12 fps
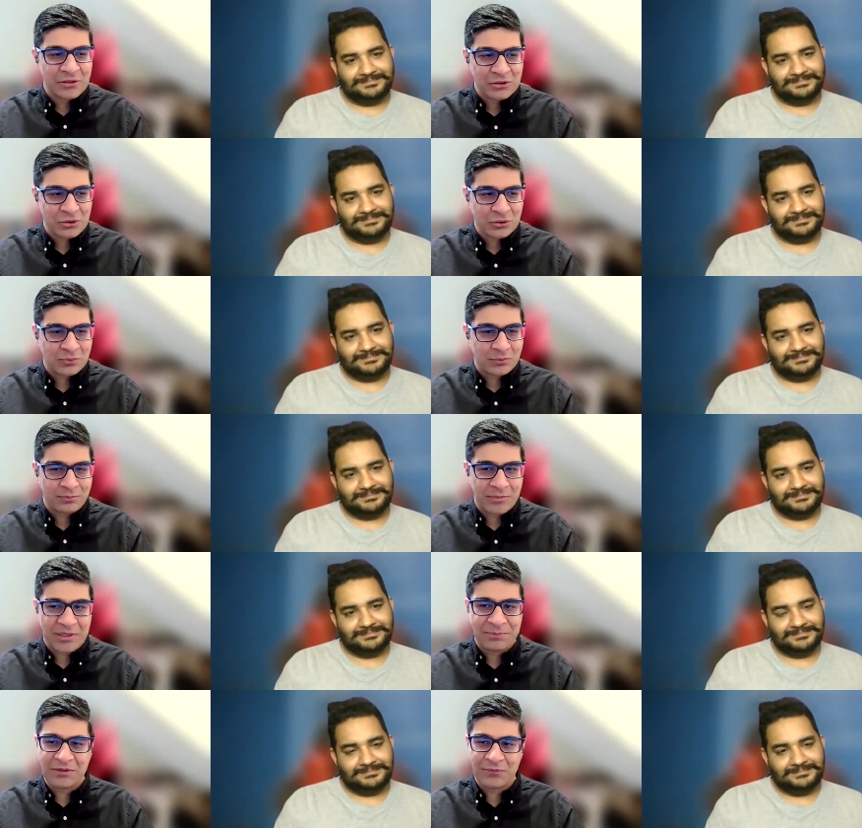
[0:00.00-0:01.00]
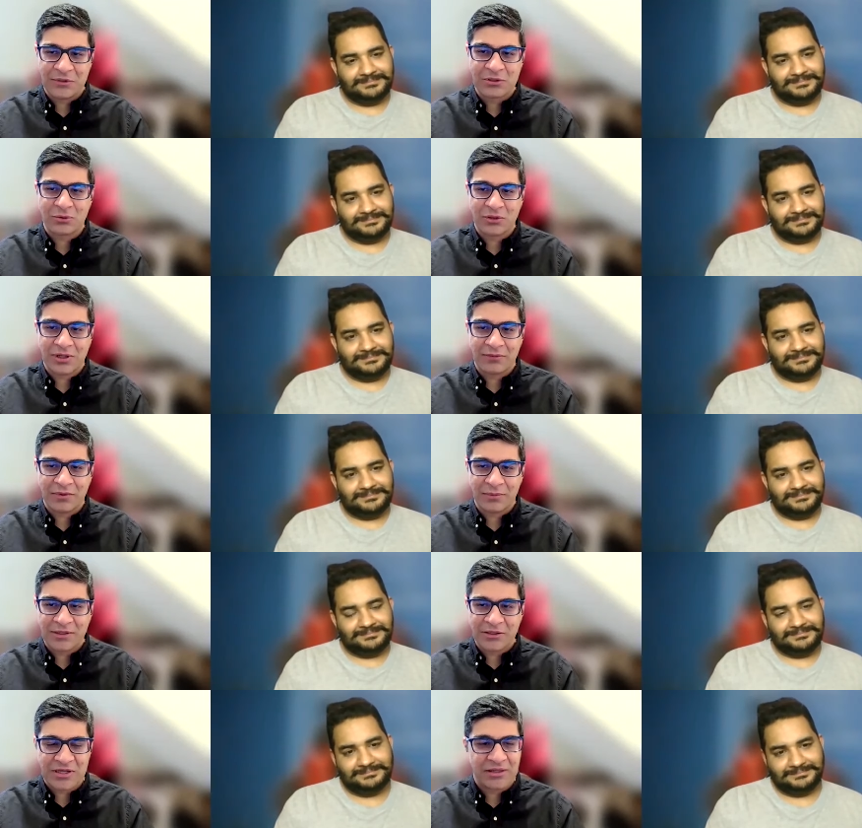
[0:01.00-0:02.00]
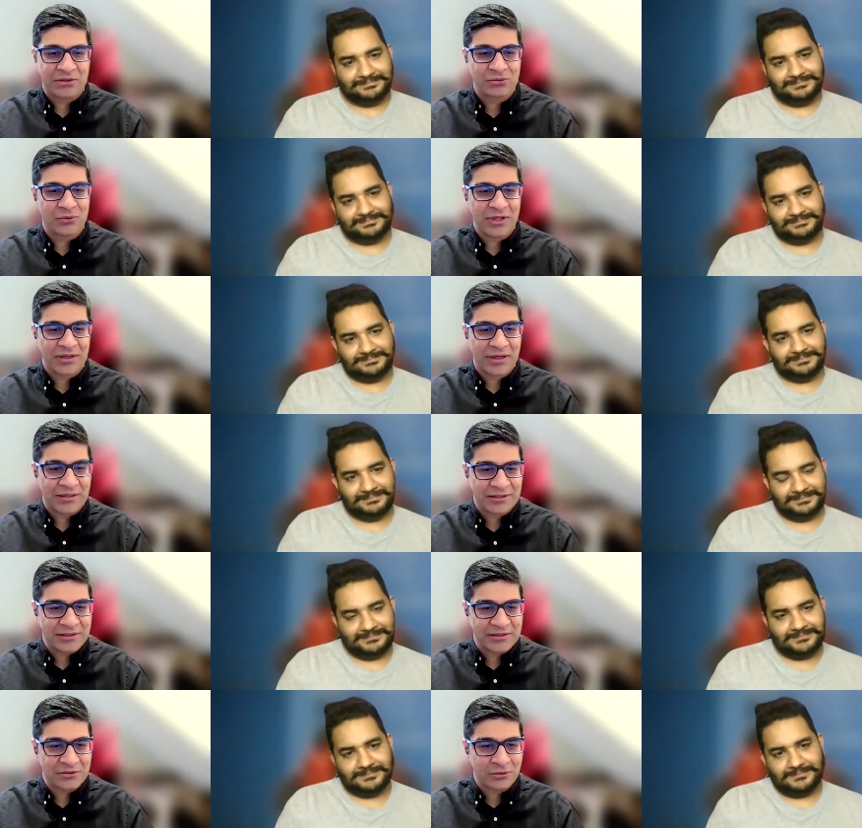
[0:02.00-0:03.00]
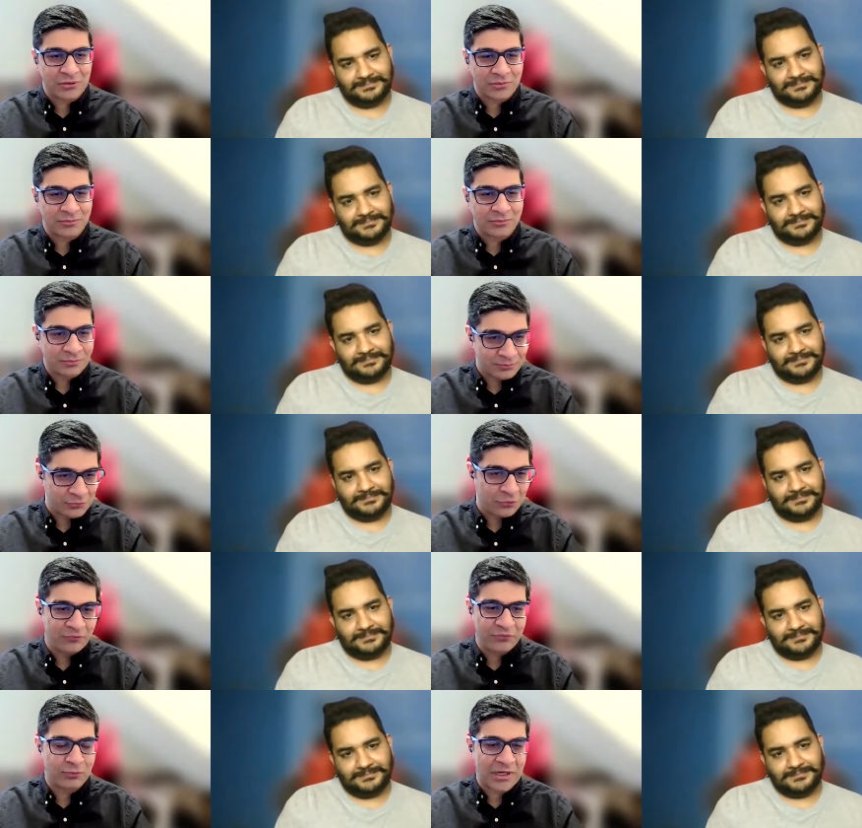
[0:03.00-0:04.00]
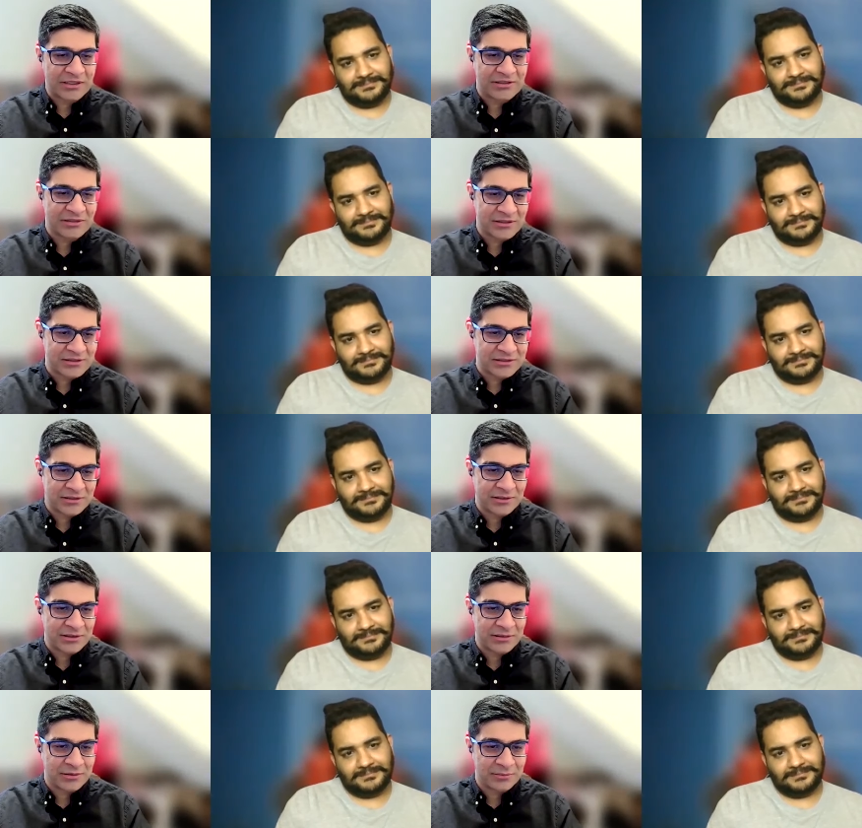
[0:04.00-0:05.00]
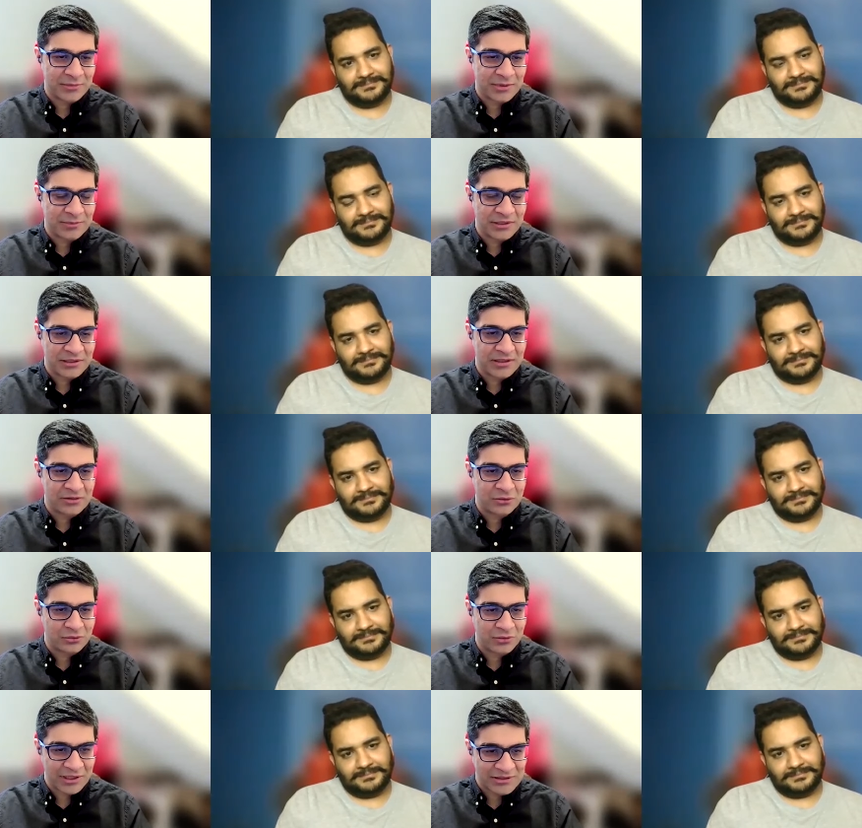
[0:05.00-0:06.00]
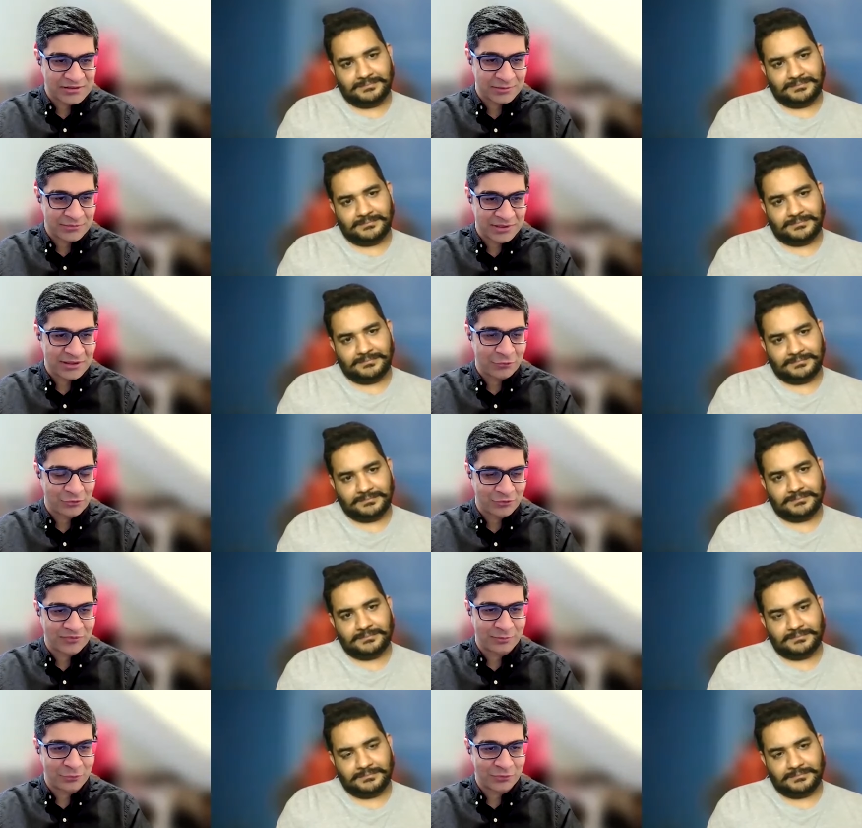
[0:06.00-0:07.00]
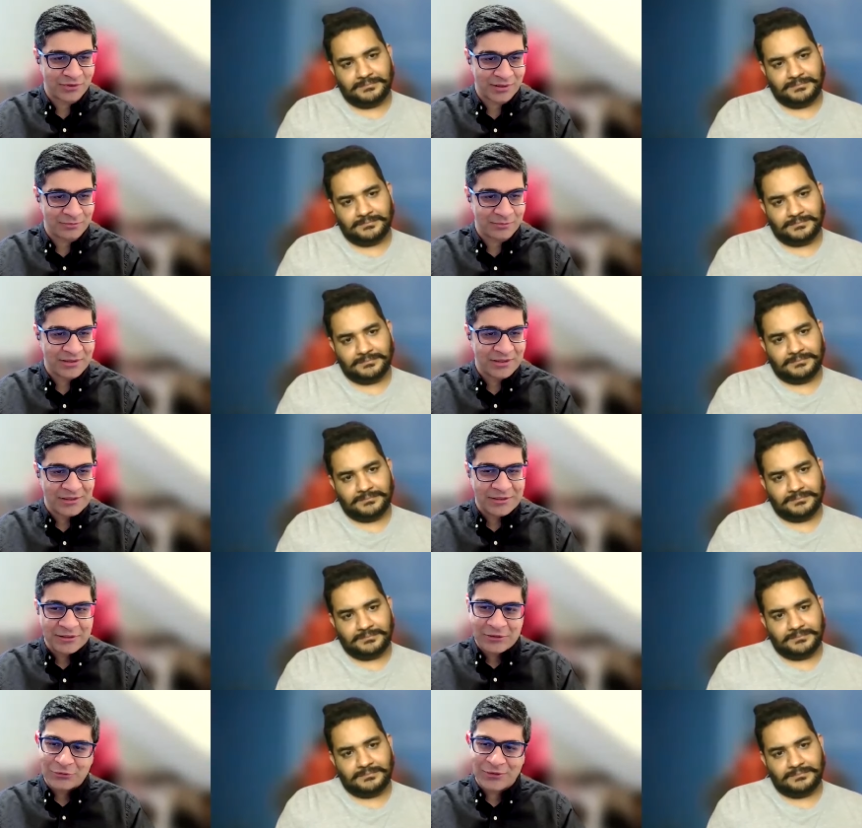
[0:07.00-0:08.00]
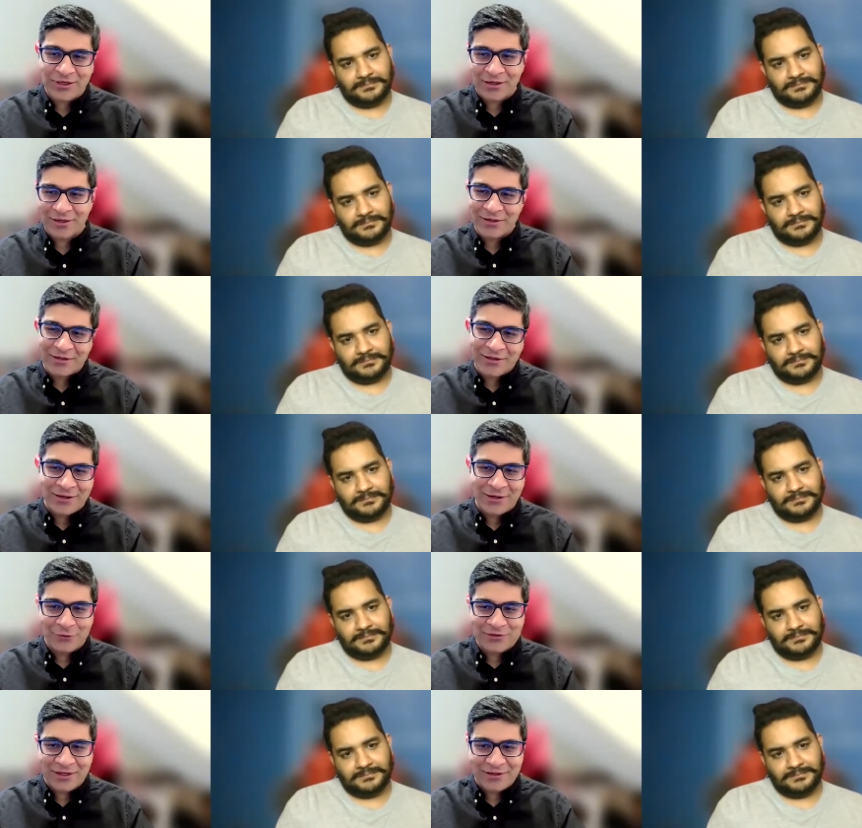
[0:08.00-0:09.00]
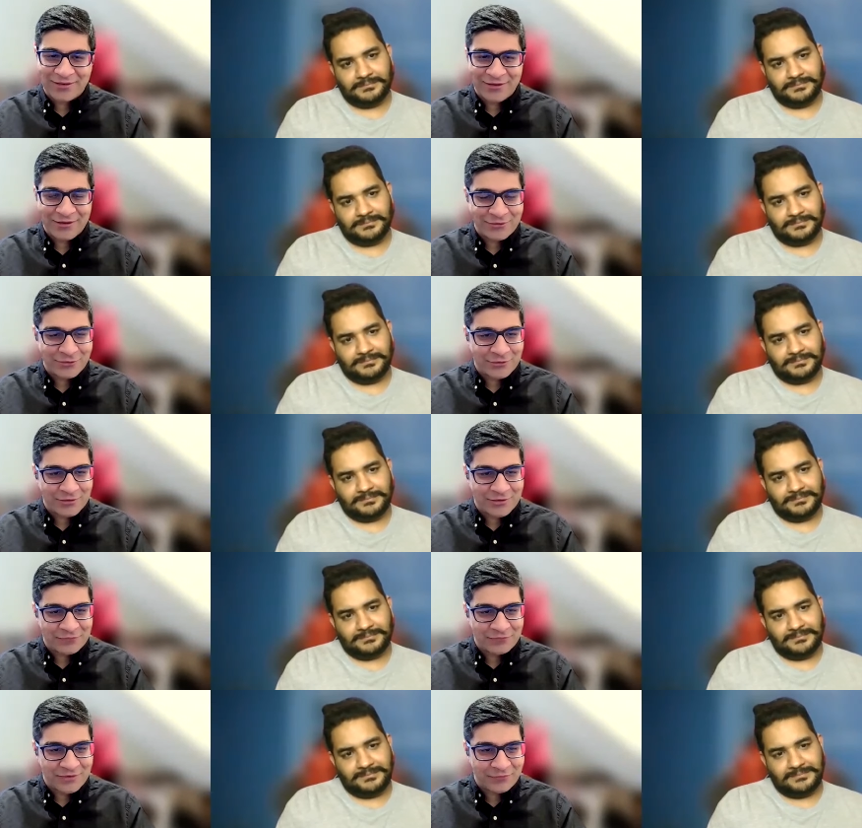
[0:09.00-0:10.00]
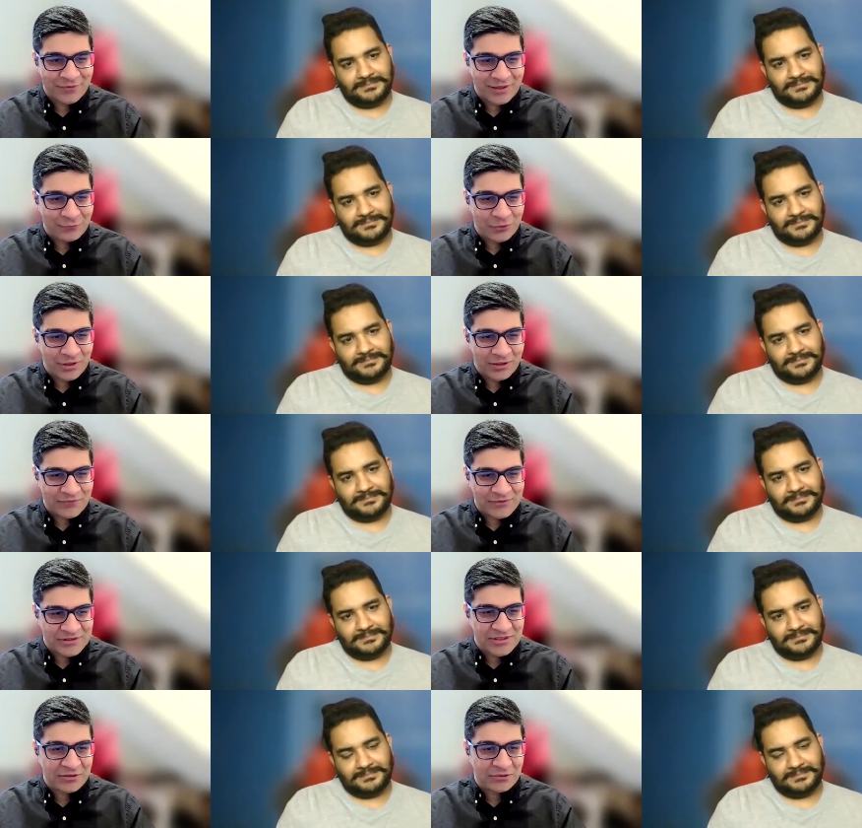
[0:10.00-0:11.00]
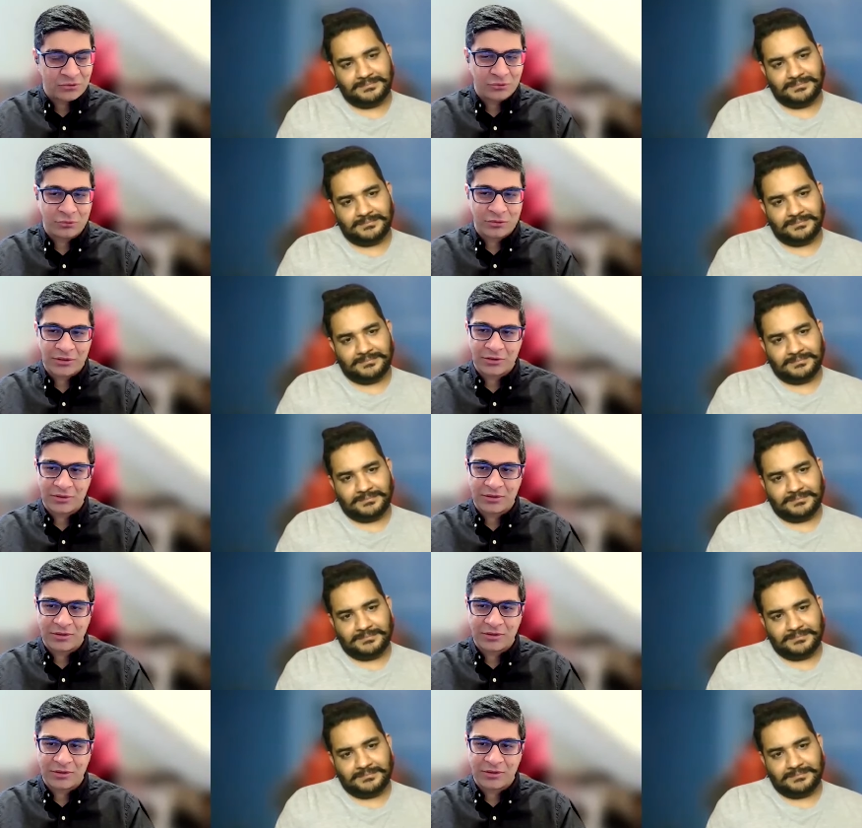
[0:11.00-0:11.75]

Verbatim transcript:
Speaker 1: so maybe we should give him a chance to like at least you know move to masters and then maybe he can you know get something out of the program so yeah it was like that you know if if i would have just had to do the,